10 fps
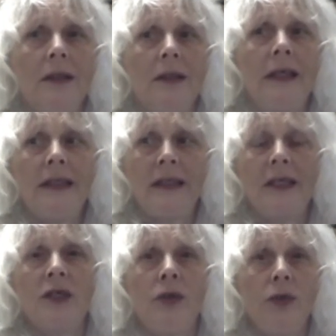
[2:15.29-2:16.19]
There is
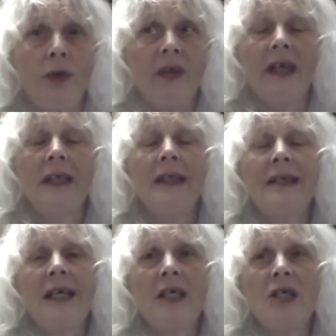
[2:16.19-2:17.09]
actually truth in that.
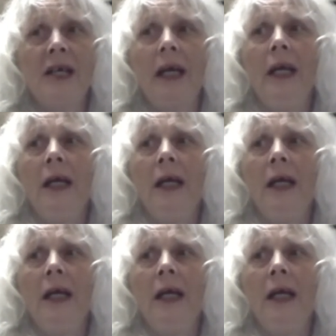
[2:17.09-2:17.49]
There's actually